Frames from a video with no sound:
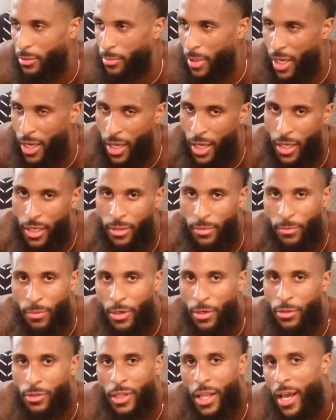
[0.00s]
man,
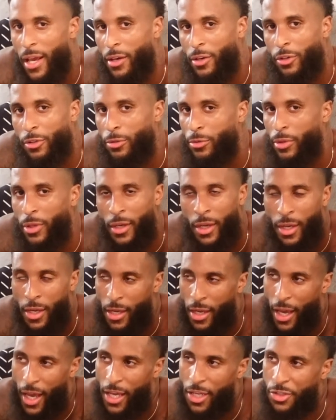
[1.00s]
bro, I don't,
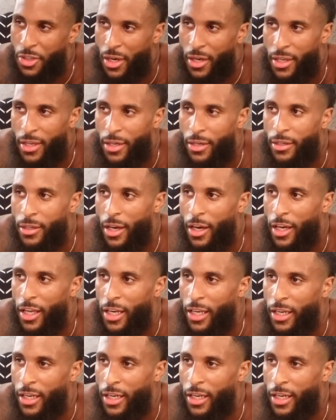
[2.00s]
I ain't trying to hear nothing.